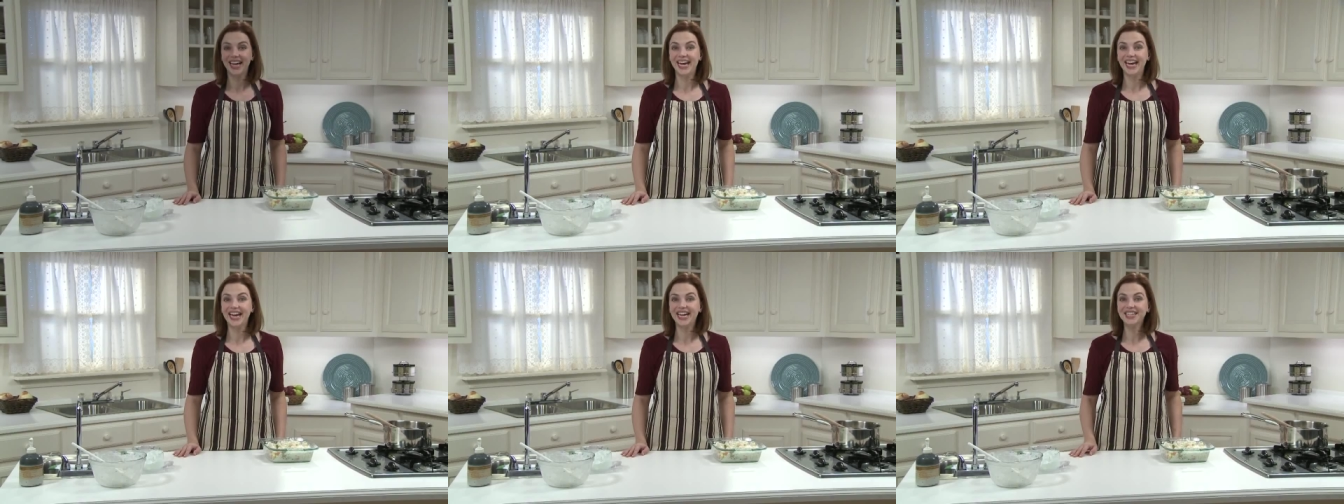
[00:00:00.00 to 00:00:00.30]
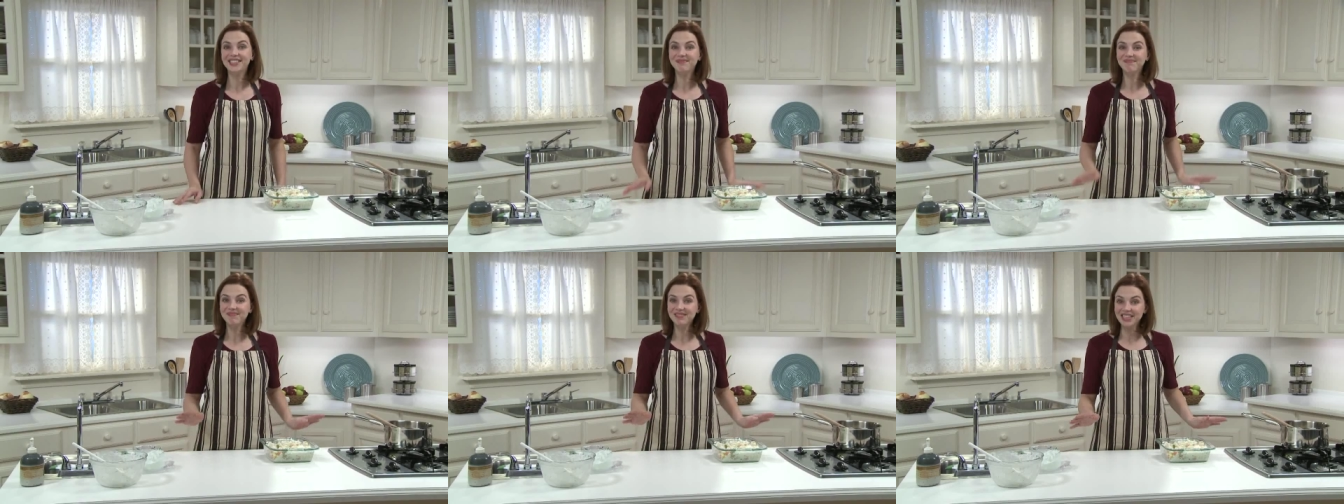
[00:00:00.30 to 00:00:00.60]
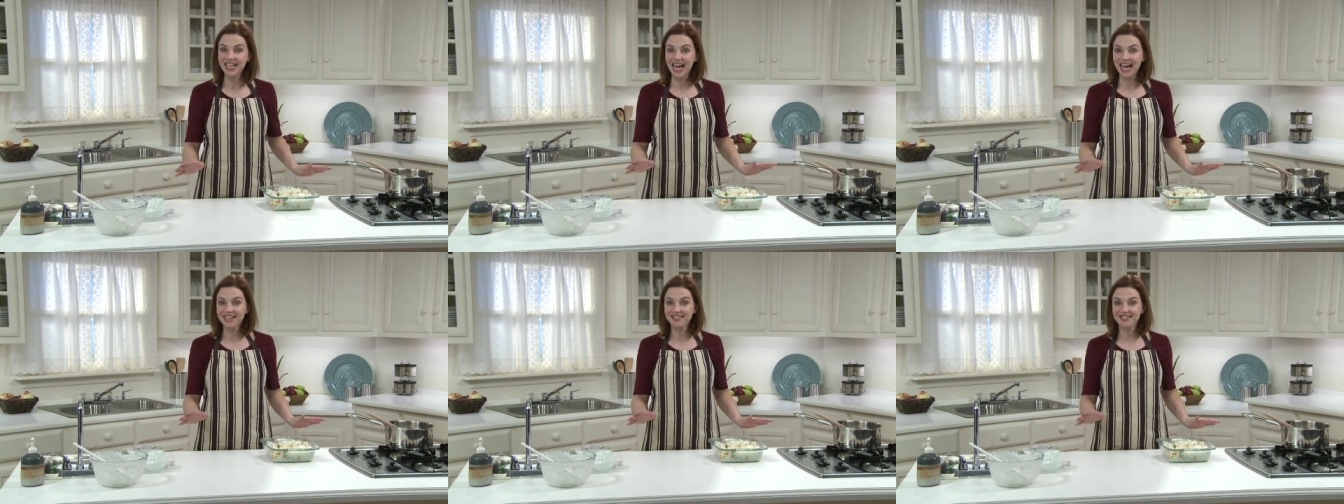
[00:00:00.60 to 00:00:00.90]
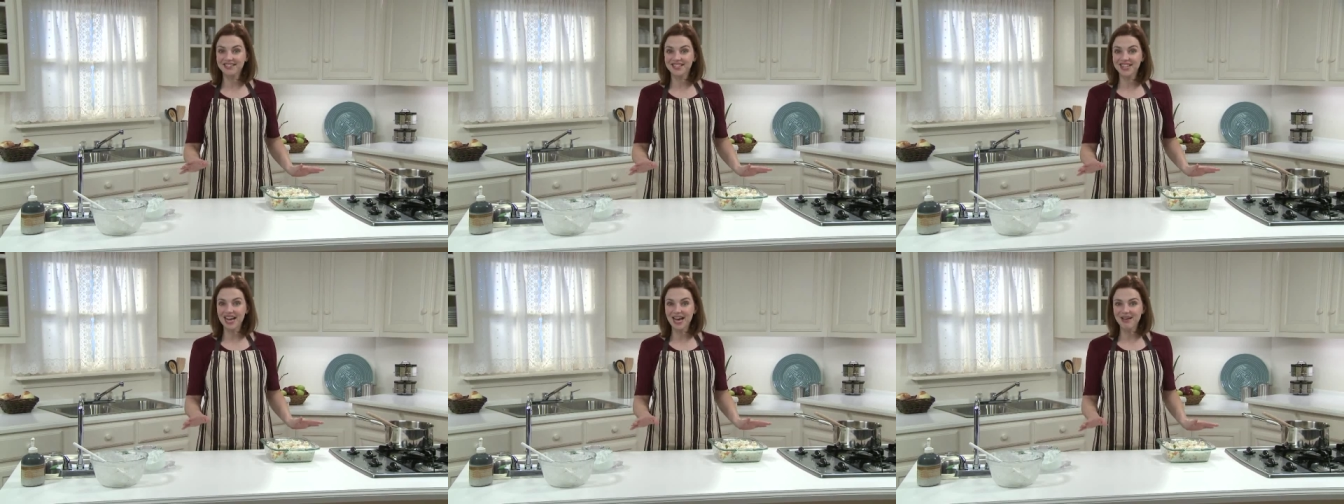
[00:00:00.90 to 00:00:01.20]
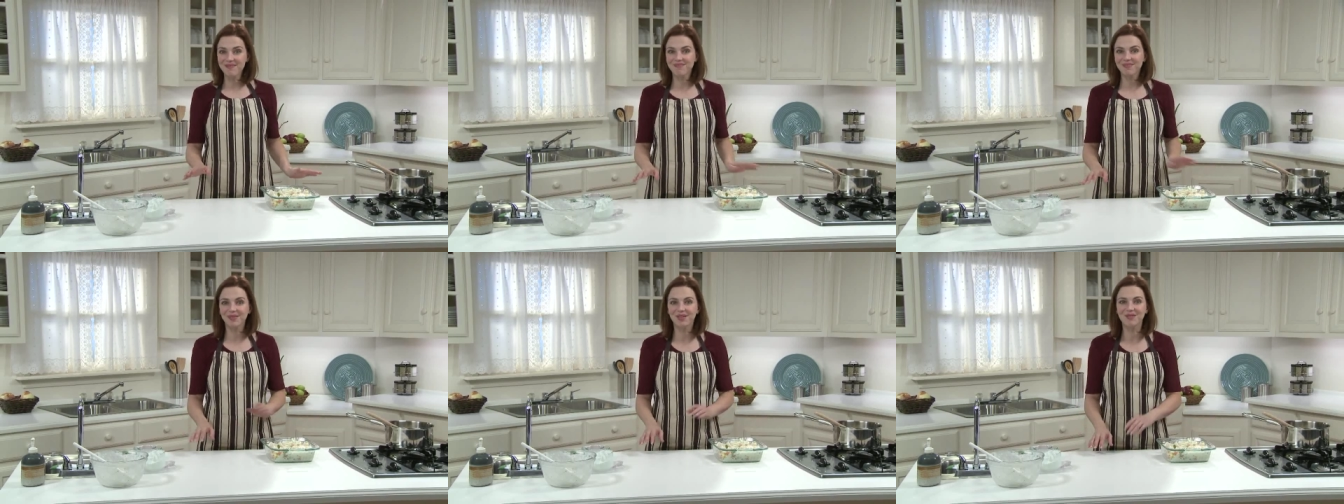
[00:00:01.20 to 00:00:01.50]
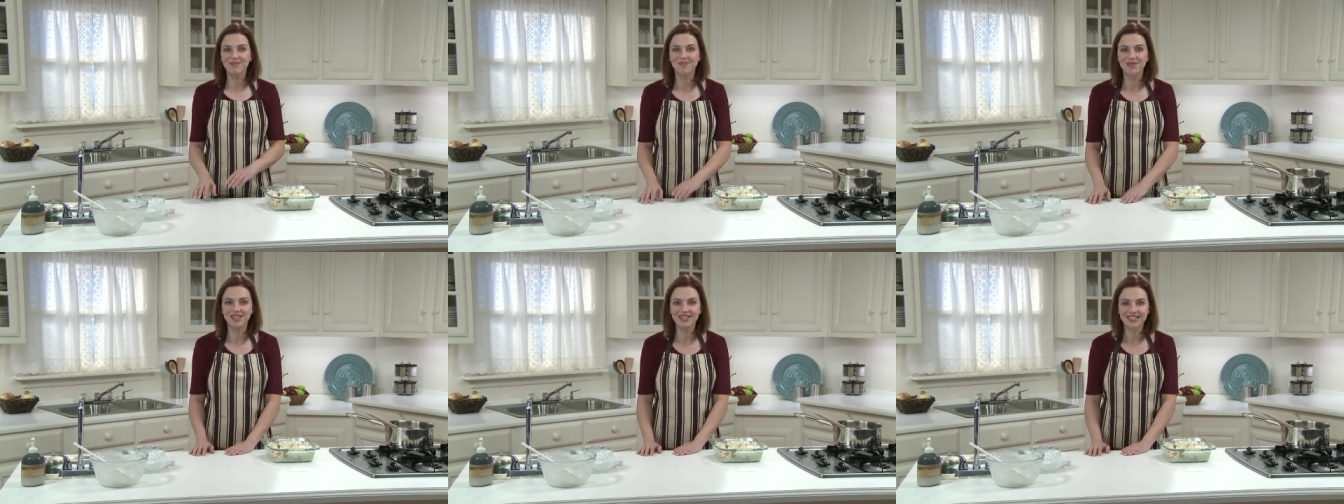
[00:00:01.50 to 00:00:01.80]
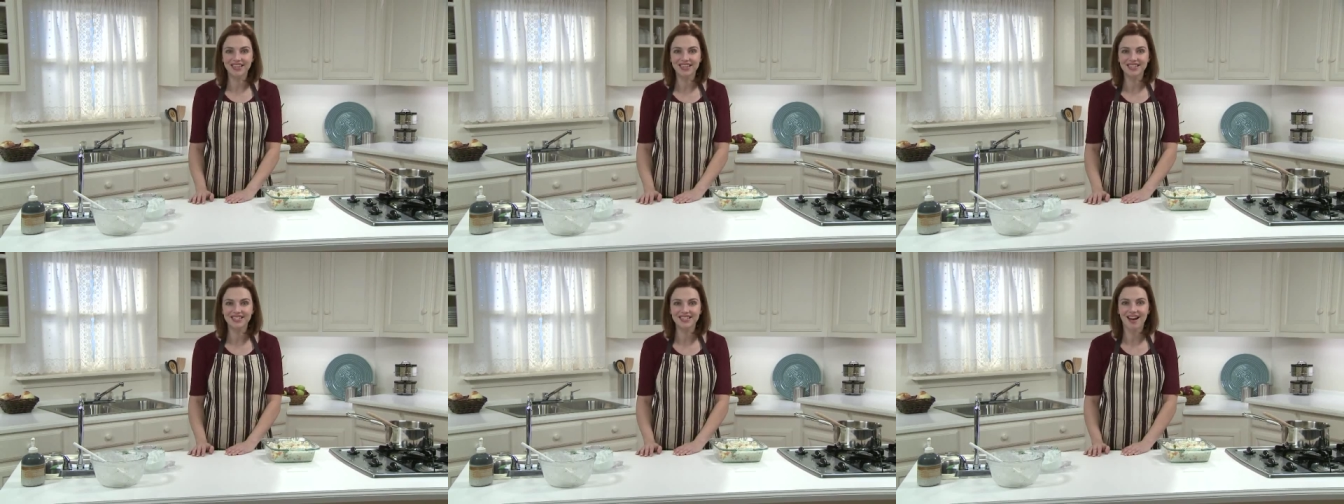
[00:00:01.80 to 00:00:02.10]
And last step, the
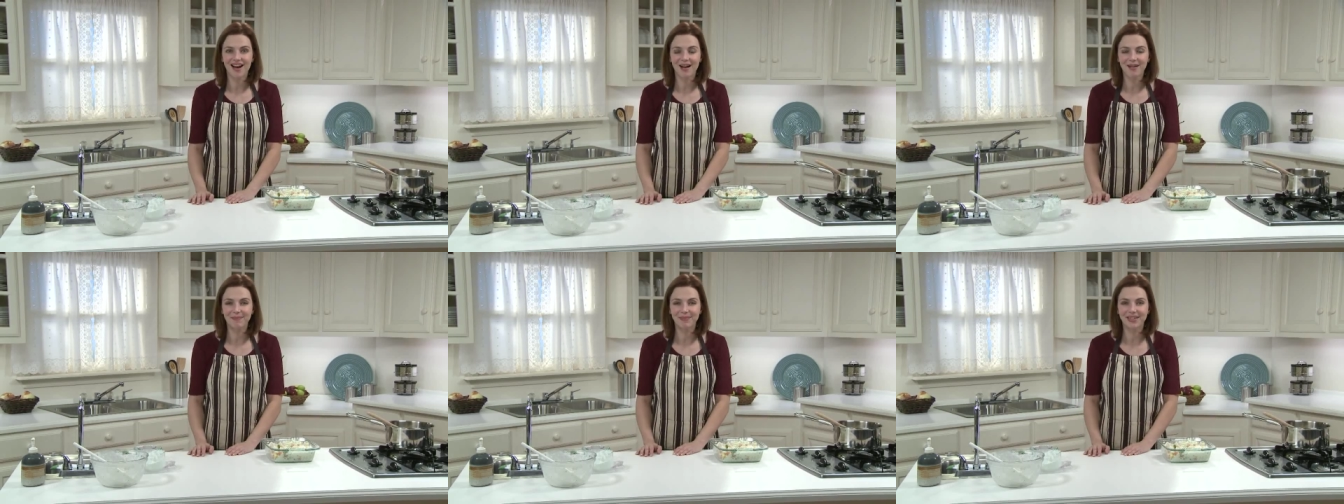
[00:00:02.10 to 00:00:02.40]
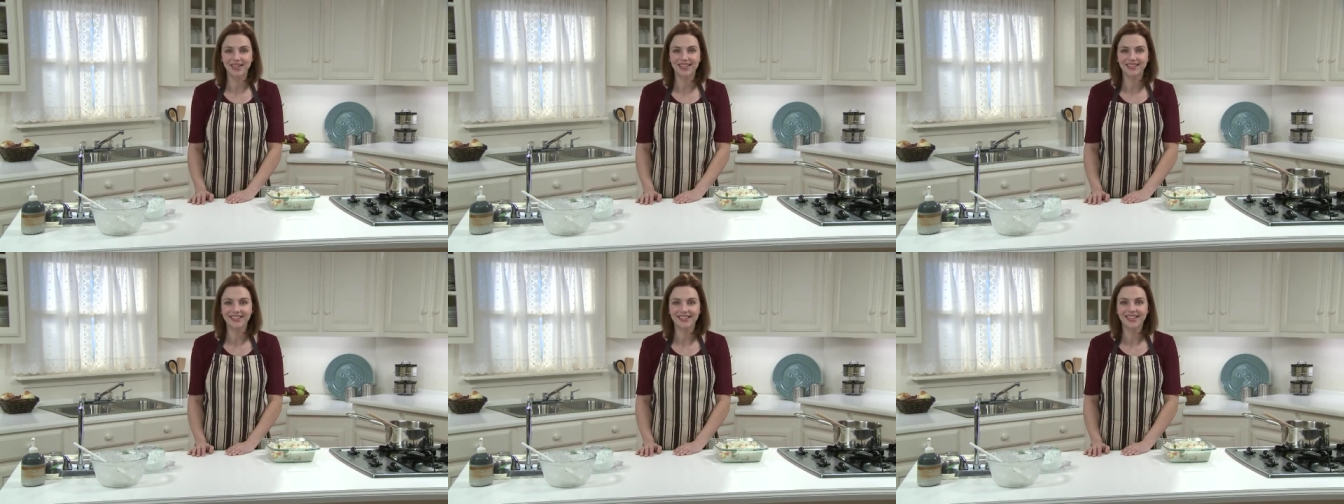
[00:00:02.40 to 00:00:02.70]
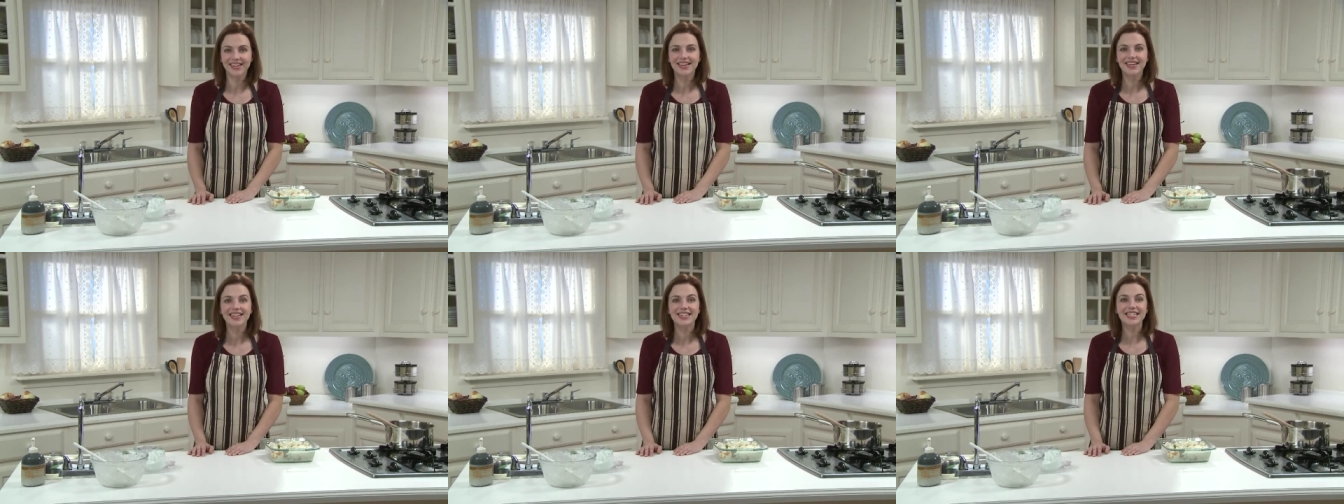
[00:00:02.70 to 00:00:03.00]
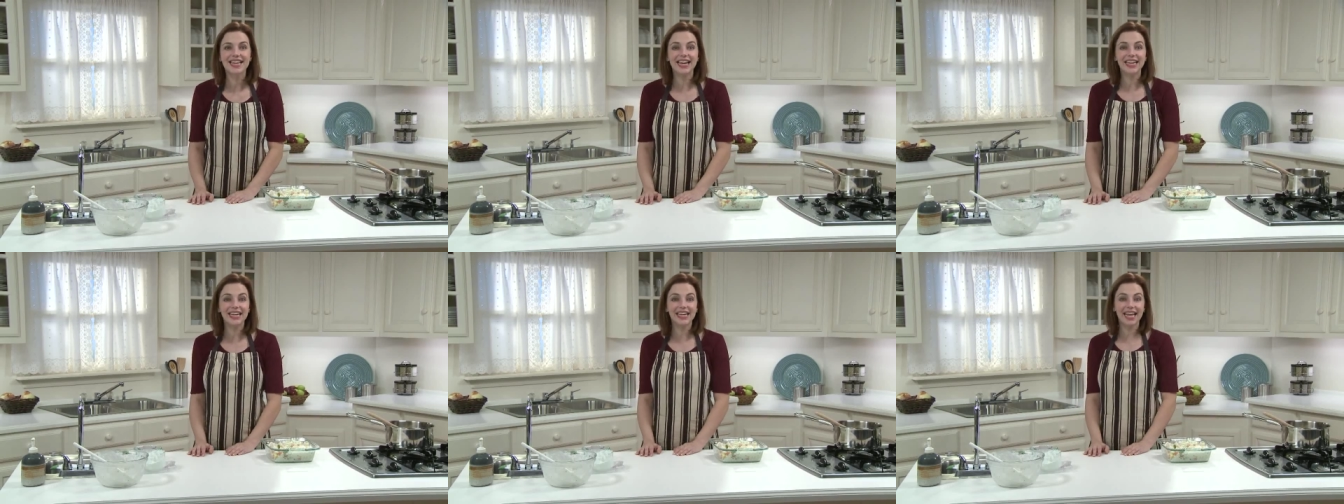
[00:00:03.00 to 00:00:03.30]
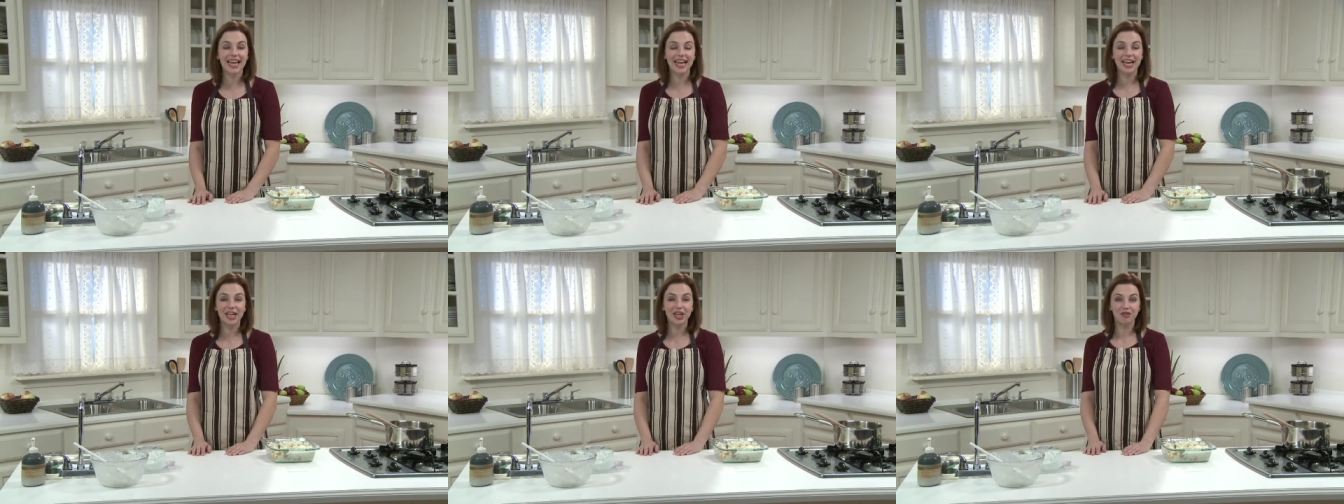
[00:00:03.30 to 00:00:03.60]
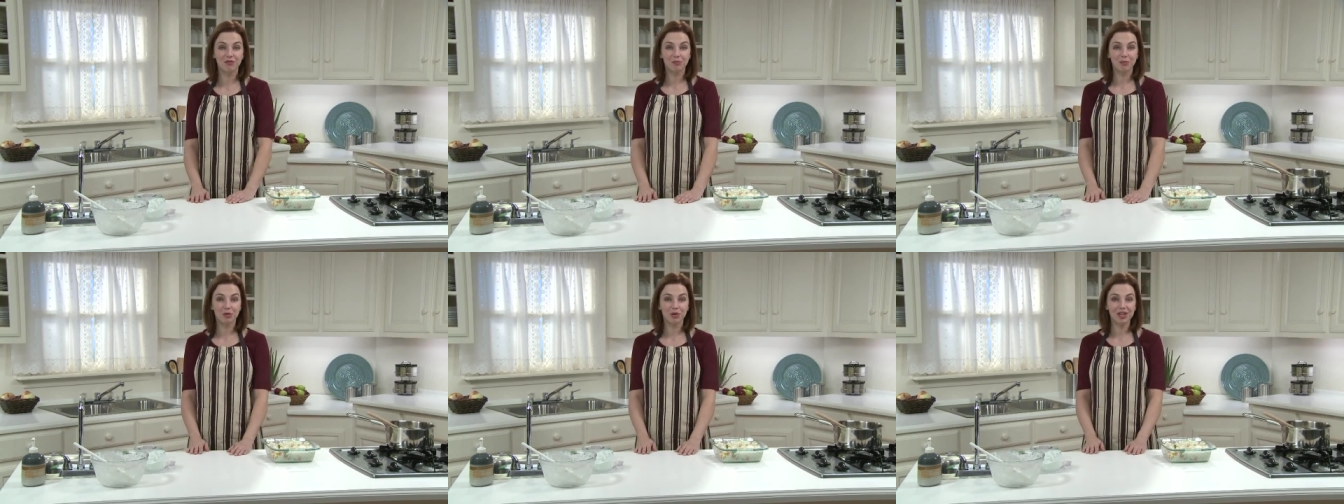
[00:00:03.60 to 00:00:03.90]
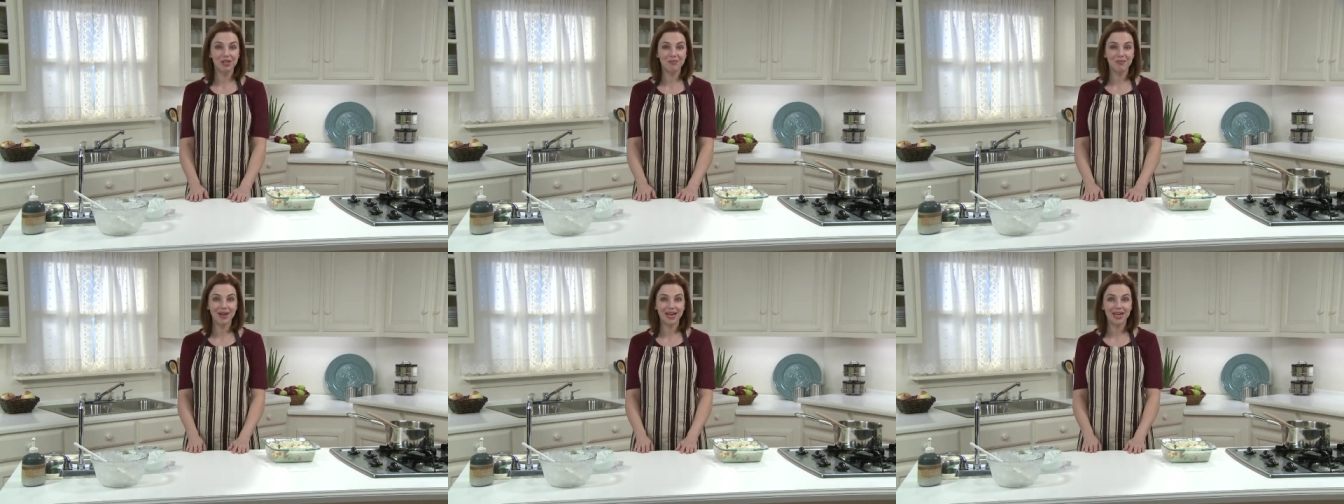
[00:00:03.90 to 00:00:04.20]
biscuit topping. Take a can of
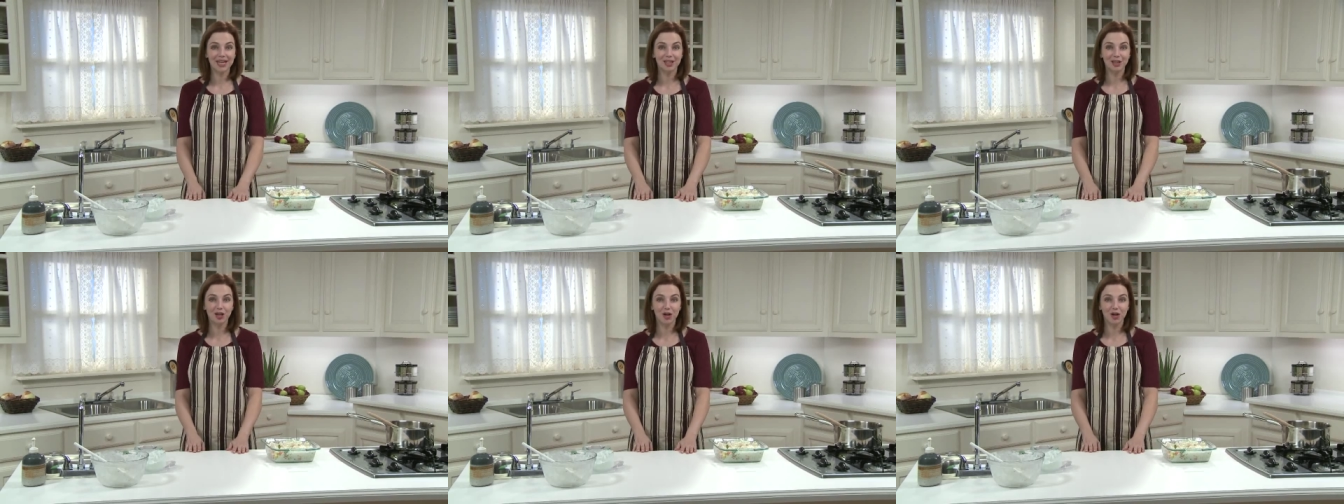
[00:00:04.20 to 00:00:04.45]
pre-made